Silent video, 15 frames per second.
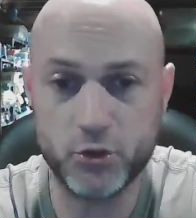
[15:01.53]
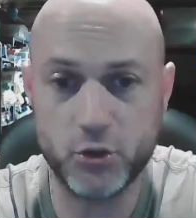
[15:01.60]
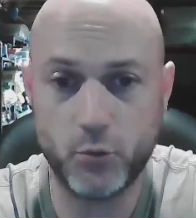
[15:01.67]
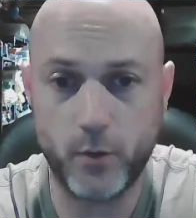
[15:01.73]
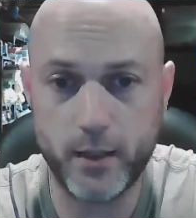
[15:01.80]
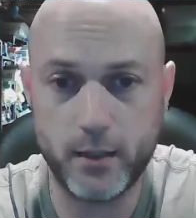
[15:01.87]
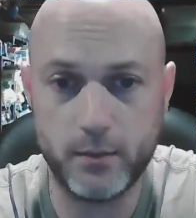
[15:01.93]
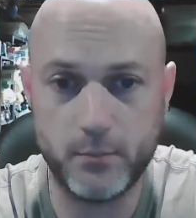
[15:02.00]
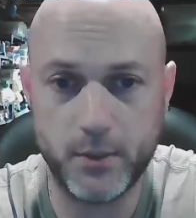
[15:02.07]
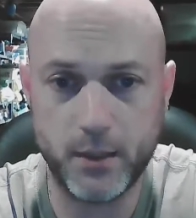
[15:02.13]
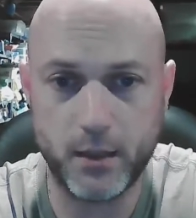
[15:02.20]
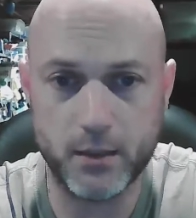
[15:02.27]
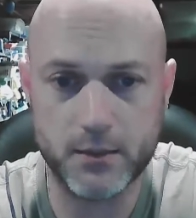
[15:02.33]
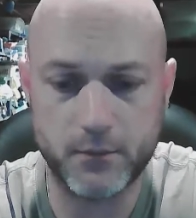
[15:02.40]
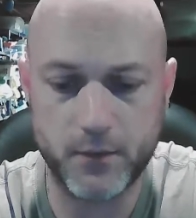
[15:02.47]
away
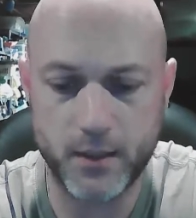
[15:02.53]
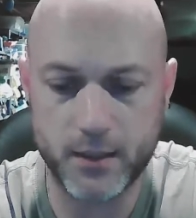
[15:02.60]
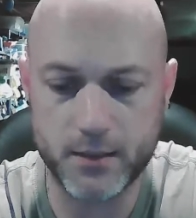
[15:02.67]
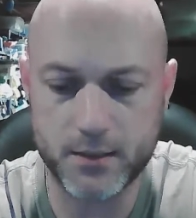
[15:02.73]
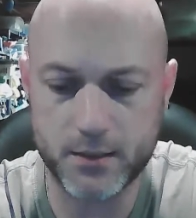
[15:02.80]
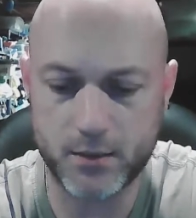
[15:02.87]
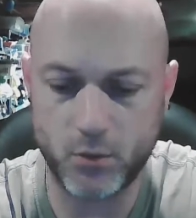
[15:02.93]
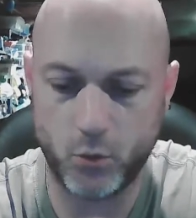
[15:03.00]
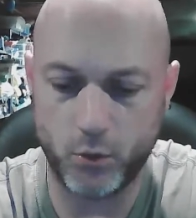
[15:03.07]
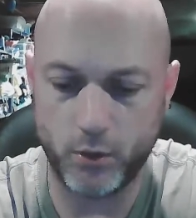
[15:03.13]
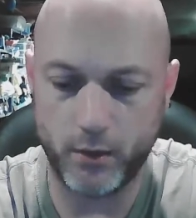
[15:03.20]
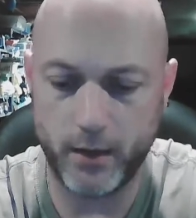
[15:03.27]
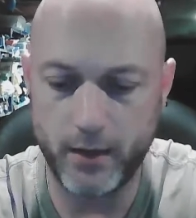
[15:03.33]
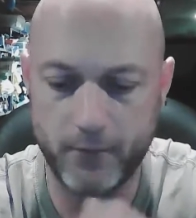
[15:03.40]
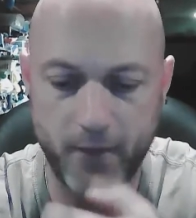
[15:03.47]
because of this, or
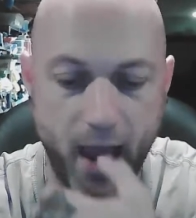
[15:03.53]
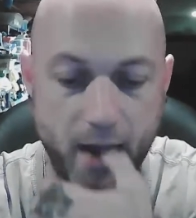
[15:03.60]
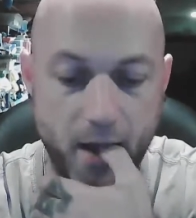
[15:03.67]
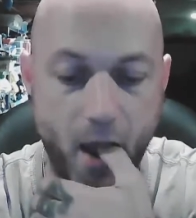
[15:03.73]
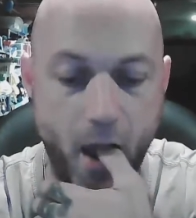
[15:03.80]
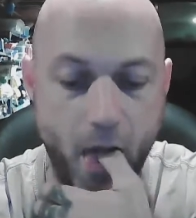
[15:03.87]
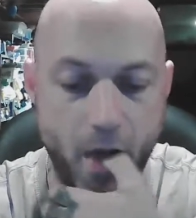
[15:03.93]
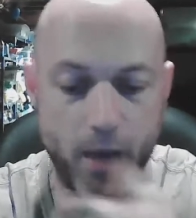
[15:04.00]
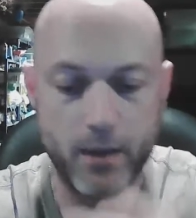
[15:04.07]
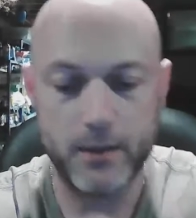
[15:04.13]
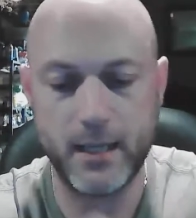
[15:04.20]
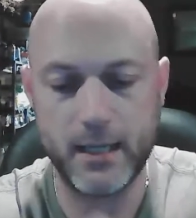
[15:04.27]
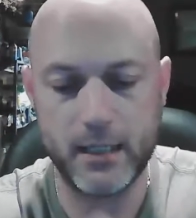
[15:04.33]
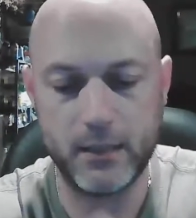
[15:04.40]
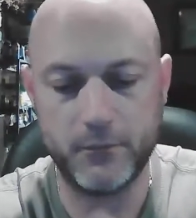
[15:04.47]
have had
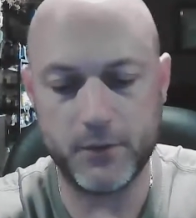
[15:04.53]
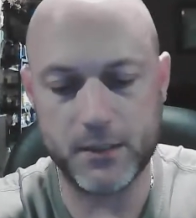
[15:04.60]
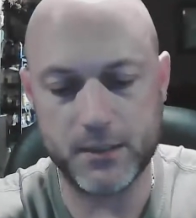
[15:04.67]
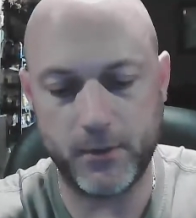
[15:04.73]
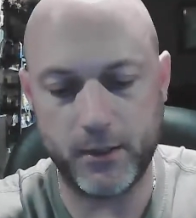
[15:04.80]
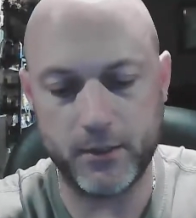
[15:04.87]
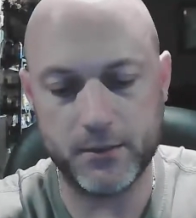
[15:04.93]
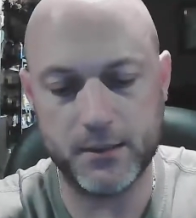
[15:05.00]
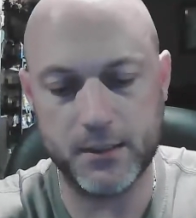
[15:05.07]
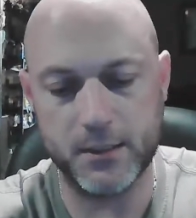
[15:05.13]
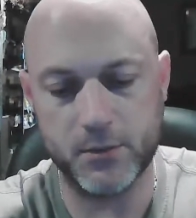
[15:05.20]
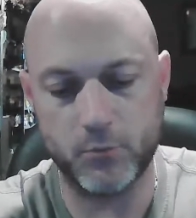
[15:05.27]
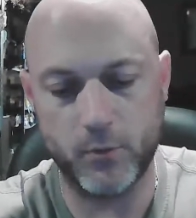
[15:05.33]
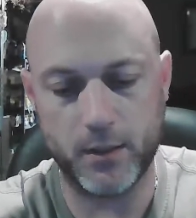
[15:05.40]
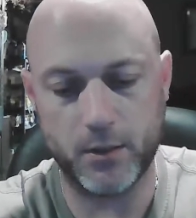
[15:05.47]
negative
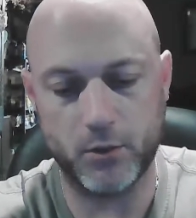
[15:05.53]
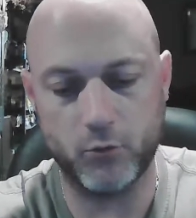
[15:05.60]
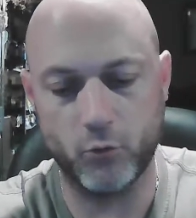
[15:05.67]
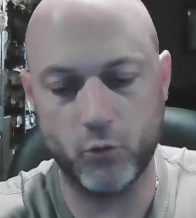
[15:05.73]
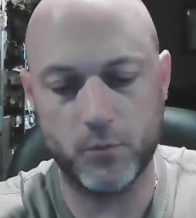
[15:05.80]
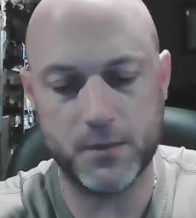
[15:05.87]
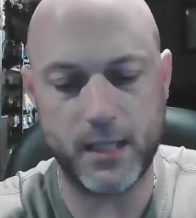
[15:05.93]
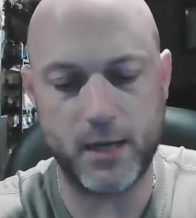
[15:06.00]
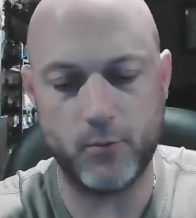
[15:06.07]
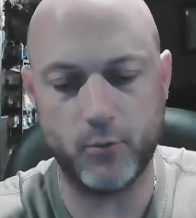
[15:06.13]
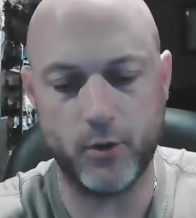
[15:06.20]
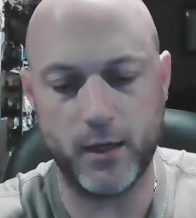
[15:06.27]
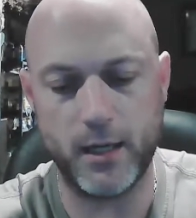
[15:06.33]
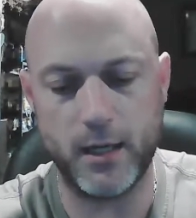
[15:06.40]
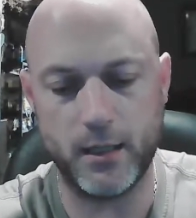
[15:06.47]
experiences with groups they were
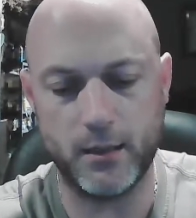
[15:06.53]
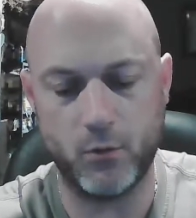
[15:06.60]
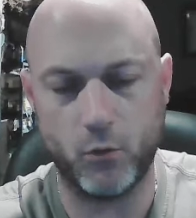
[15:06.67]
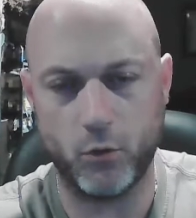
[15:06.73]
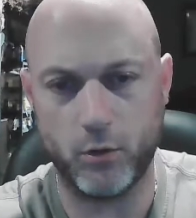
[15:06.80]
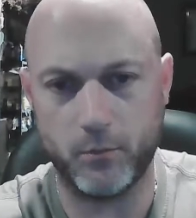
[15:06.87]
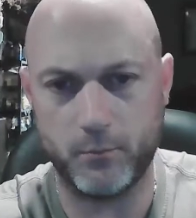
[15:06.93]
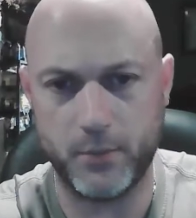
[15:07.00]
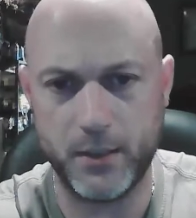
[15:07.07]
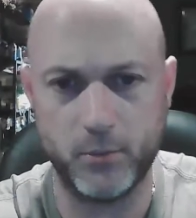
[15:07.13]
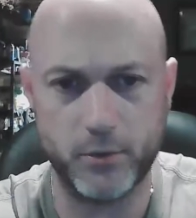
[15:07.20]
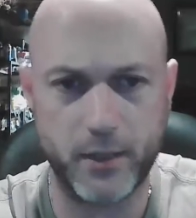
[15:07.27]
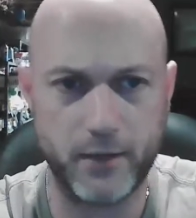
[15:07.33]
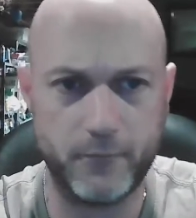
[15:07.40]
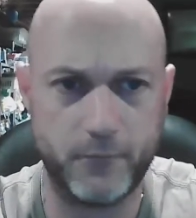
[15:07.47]
in or people
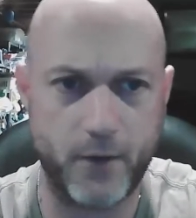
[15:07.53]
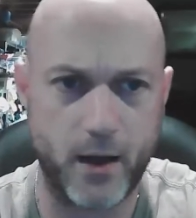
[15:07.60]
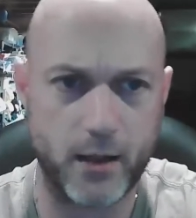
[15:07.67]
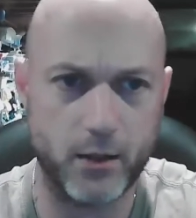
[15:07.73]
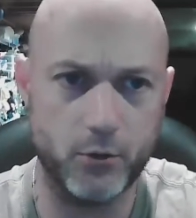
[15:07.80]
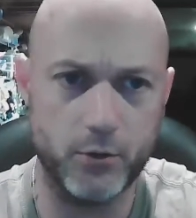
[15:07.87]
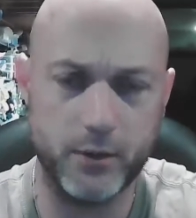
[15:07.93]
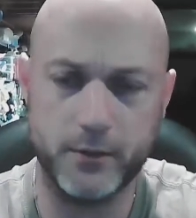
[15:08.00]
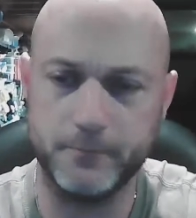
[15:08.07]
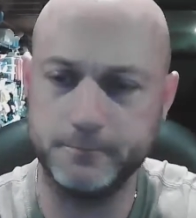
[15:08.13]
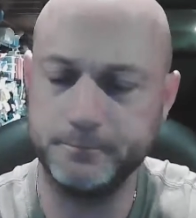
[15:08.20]
they followed. And